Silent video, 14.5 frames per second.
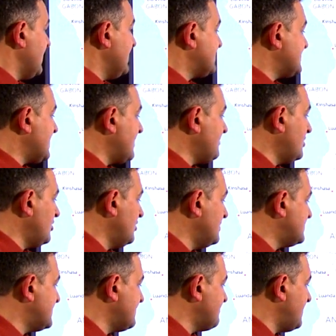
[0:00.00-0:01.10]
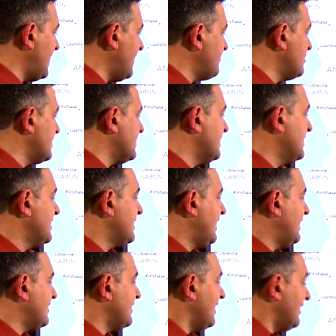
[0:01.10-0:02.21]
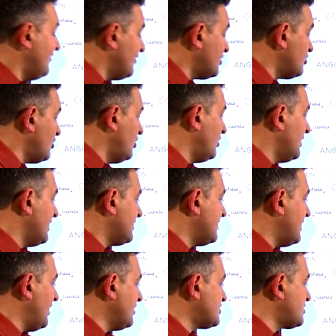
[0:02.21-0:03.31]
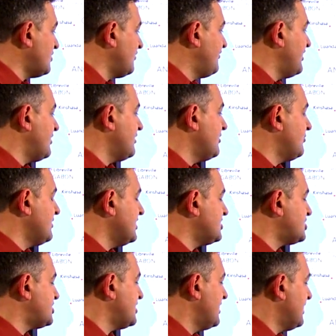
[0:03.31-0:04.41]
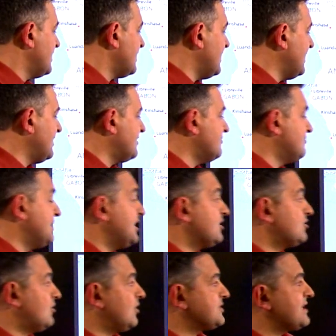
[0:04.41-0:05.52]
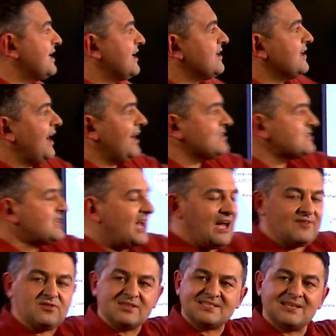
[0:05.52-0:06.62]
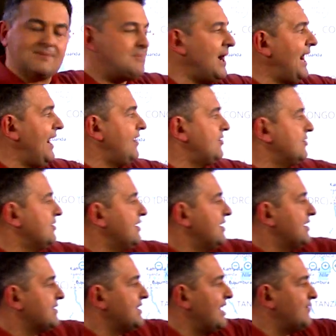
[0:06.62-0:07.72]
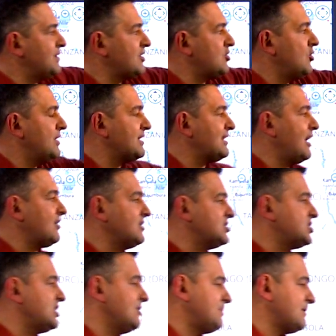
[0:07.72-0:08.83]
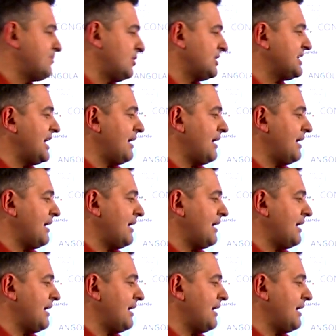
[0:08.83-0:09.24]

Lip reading: His neighborhood, Zimbabwe, even though they're also very rich in minerals doesn't have the same pattern that have been going down in GDP per